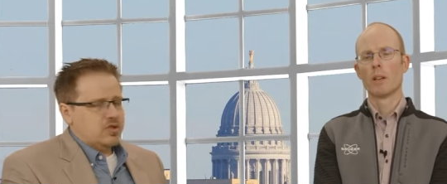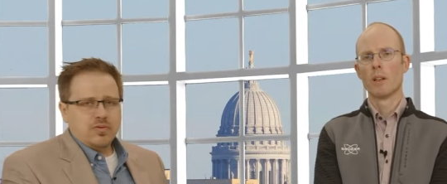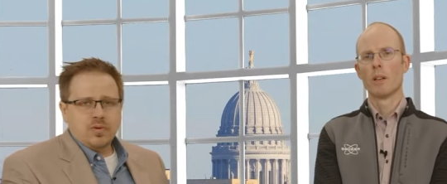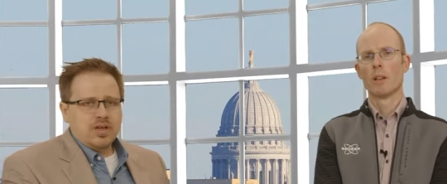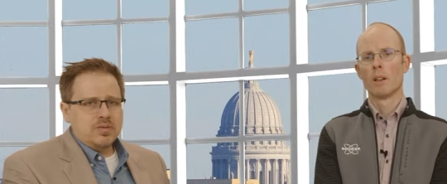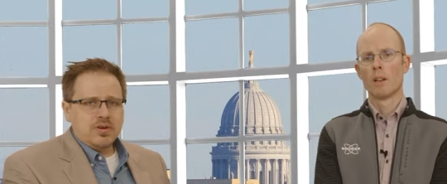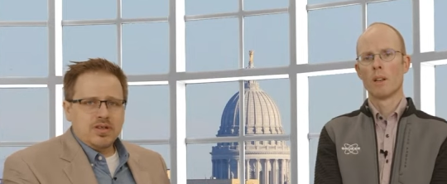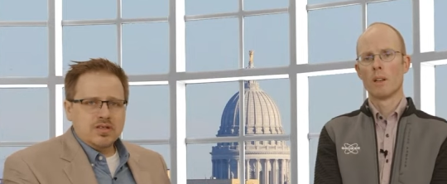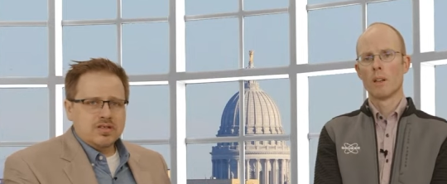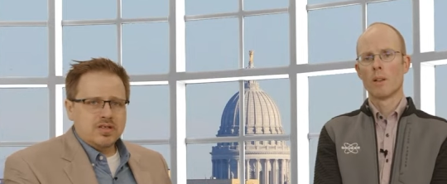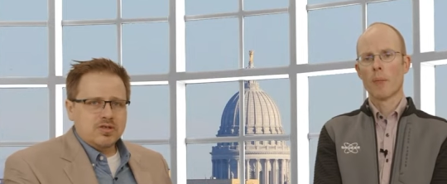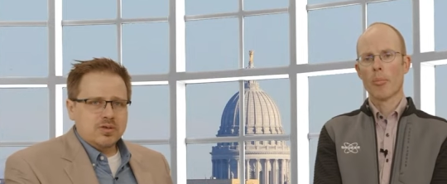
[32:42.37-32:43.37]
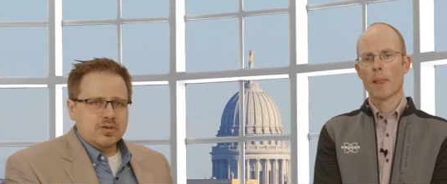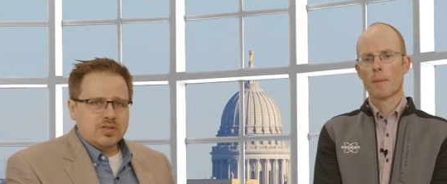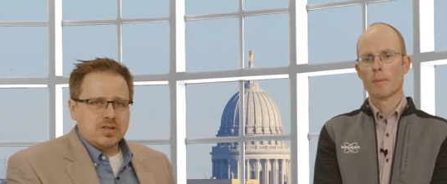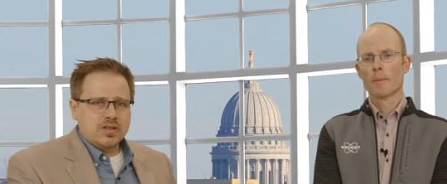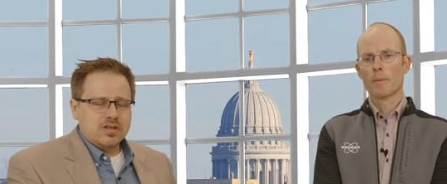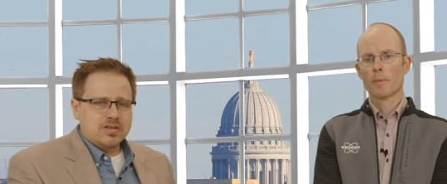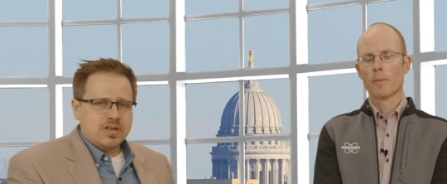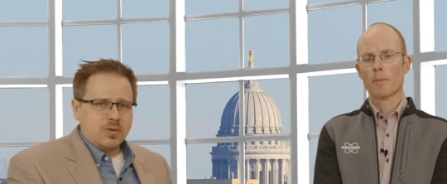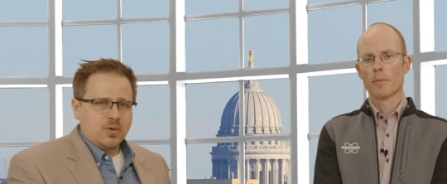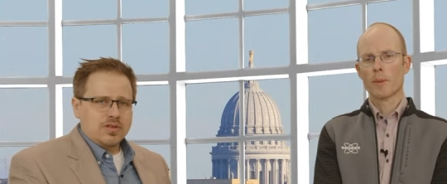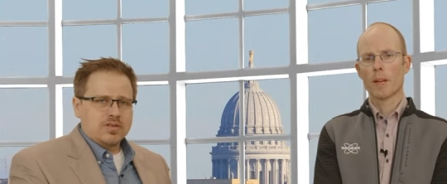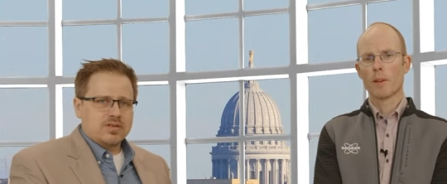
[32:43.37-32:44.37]
Speaker 1: So if anybody is interested in
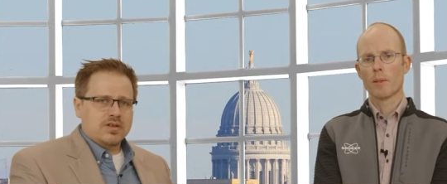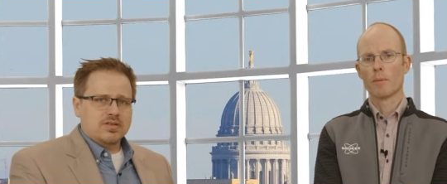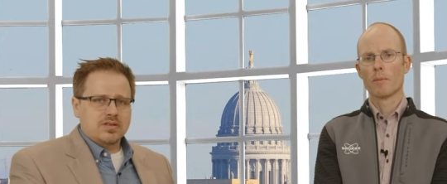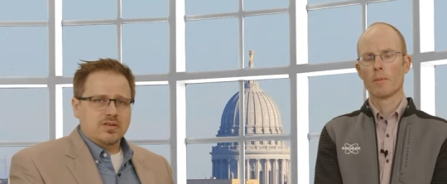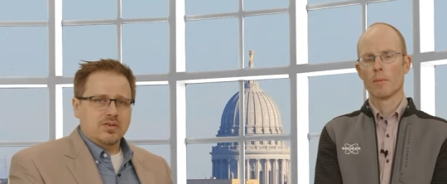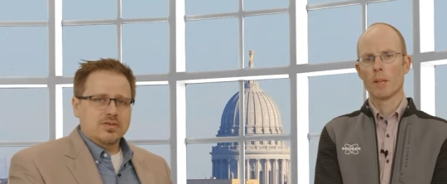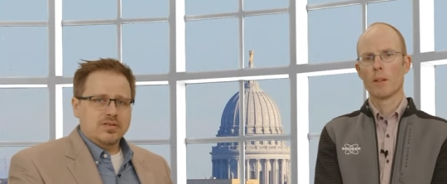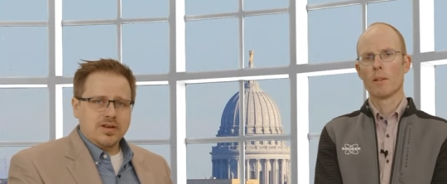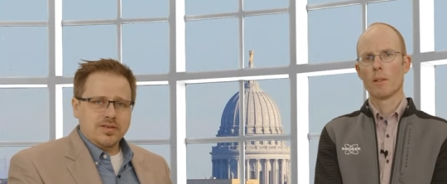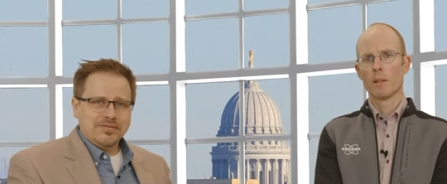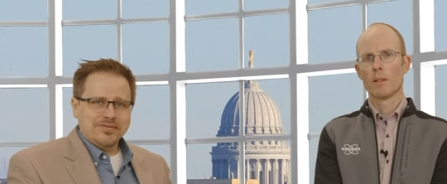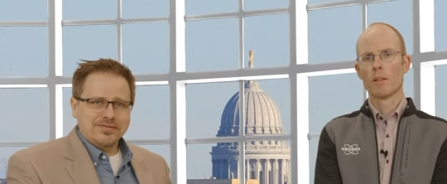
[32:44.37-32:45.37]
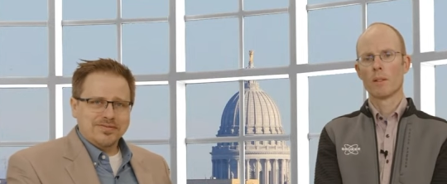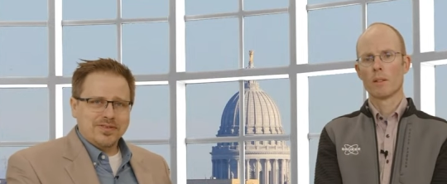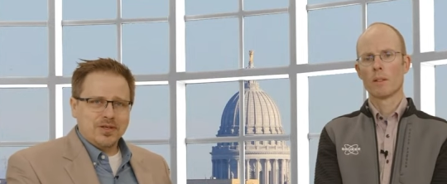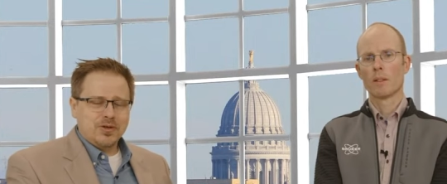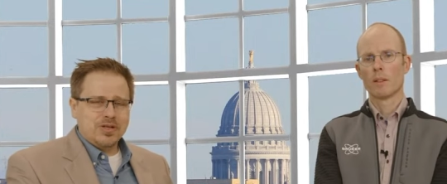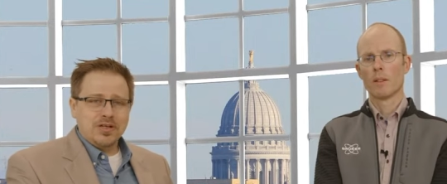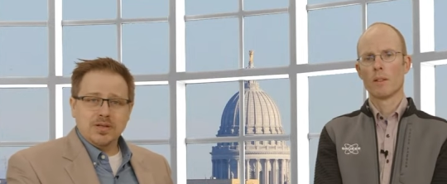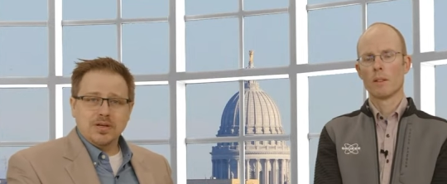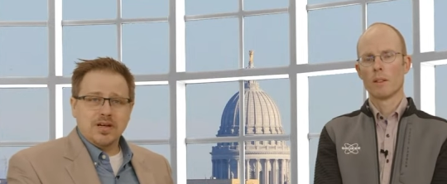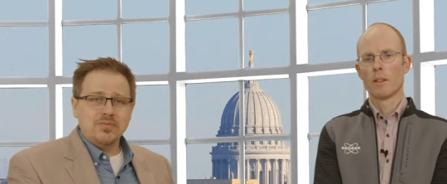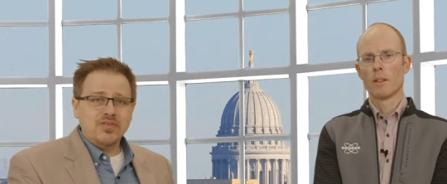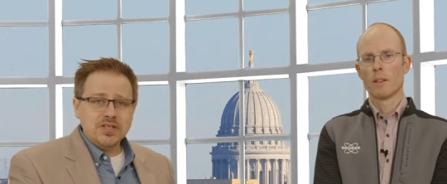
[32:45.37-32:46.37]
seeing what this does in your stuff, you can either
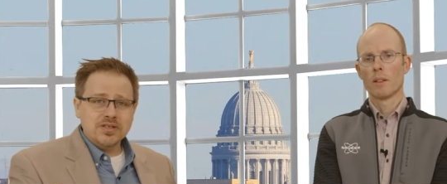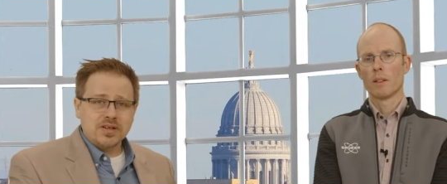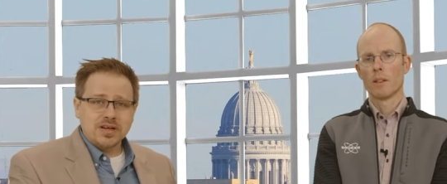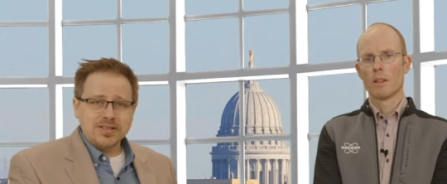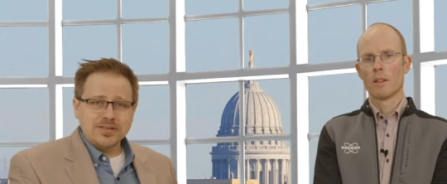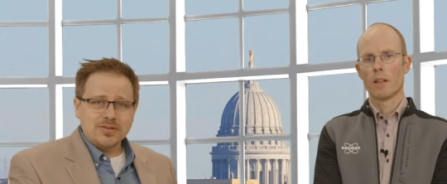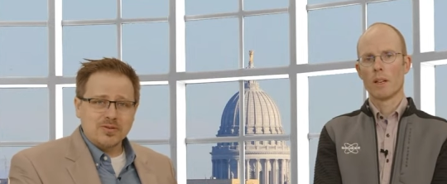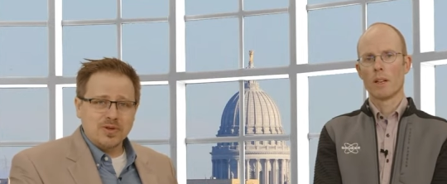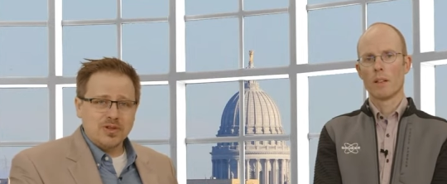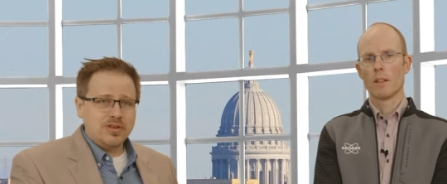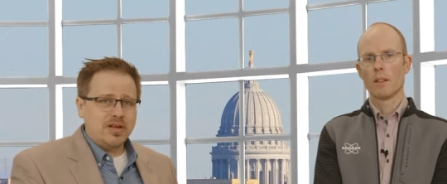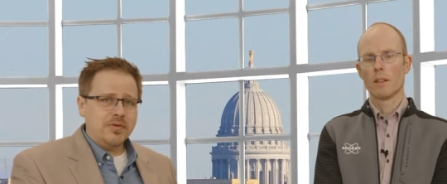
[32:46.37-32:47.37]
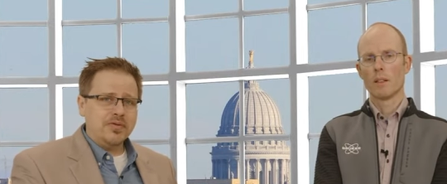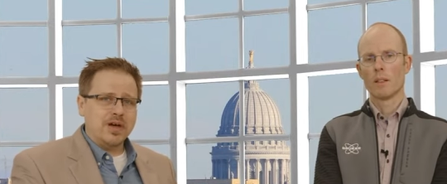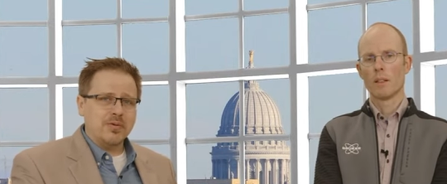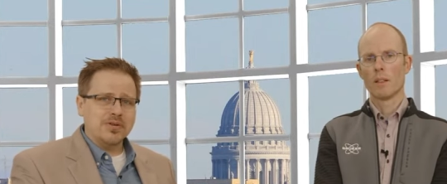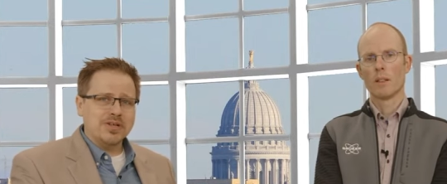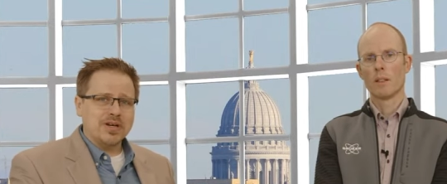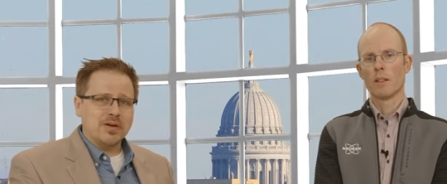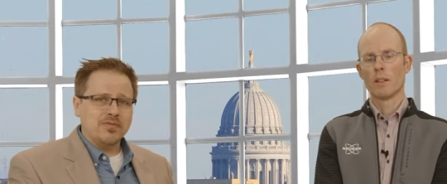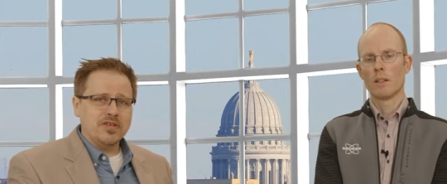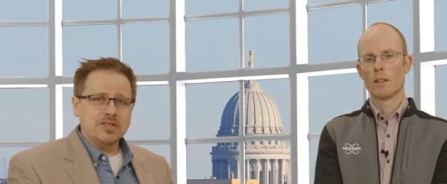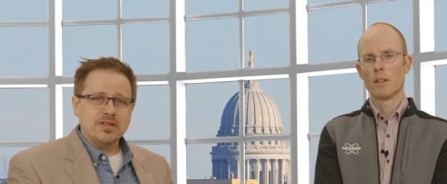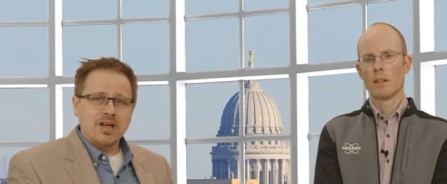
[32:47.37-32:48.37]
come visit us. We love that when you come
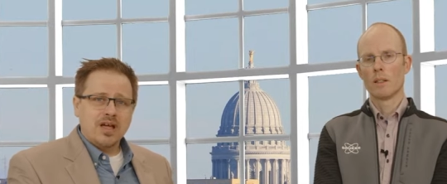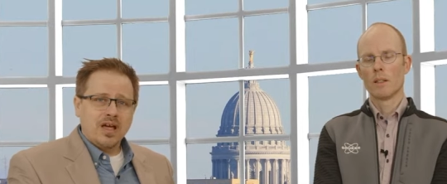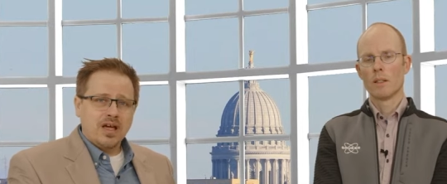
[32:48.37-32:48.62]
visit.